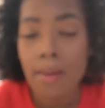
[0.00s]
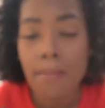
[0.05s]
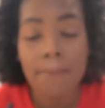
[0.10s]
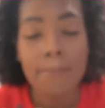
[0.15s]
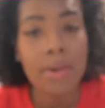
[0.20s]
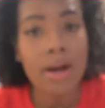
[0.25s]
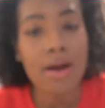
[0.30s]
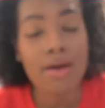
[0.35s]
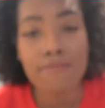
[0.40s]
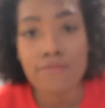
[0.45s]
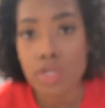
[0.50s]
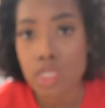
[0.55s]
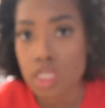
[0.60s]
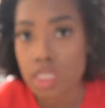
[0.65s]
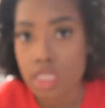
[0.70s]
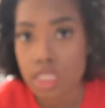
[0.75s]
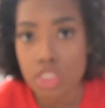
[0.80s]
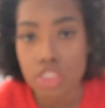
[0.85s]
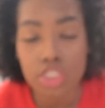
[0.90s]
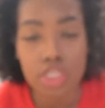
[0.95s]
Balm for the
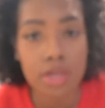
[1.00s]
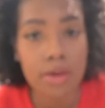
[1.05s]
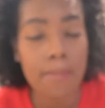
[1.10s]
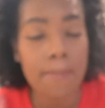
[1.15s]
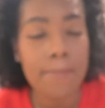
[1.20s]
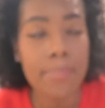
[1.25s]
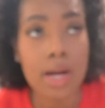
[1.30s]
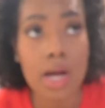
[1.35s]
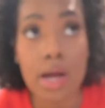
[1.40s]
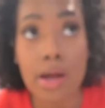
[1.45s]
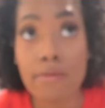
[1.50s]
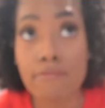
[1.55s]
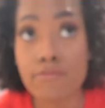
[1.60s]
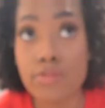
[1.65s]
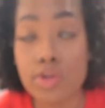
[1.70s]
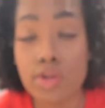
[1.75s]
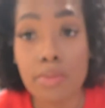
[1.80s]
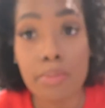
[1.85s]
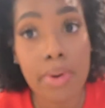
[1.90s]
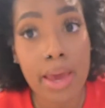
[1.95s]
kitchen. Balm
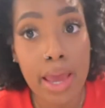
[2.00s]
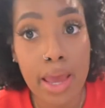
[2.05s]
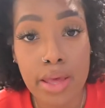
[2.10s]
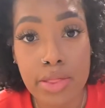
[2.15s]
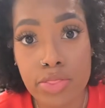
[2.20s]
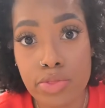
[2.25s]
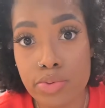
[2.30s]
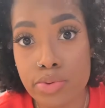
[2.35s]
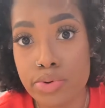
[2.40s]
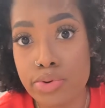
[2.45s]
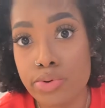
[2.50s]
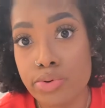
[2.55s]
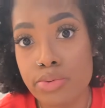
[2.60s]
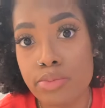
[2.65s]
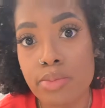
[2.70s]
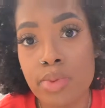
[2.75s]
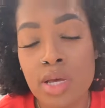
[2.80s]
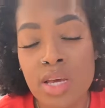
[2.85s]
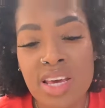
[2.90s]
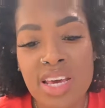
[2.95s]
for the
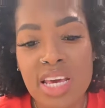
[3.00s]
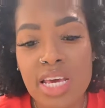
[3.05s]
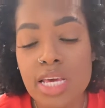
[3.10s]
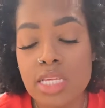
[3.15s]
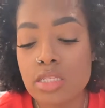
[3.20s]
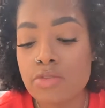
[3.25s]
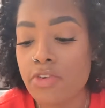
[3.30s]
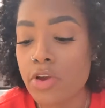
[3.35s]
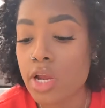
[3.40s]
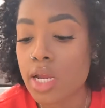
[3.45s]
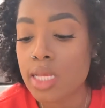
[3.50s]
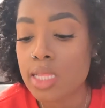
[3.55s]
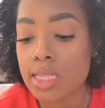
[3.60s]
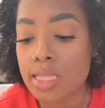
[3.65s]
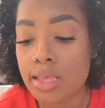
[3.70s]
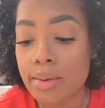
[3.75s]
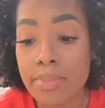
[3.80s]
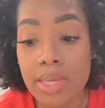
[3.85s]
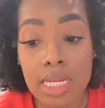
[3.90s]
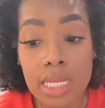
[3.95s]
bathroom. It's very
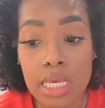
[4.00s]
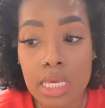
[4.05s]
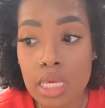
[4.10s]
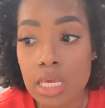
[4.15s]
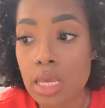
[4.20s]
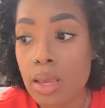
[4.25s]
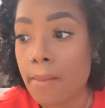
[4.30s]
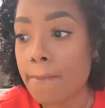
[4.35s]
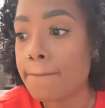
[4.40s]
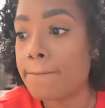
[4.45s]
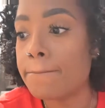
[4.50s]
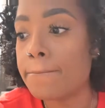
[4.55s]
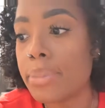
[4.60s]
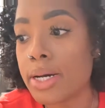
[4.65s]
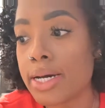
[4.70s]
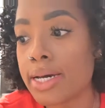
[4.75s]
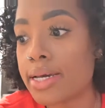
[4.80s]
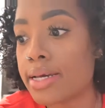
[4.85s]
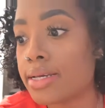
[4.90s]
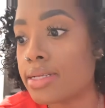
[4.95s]
lemony,
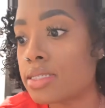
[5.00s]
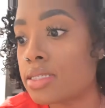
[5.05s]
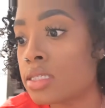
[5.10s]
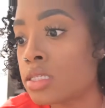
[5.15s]
but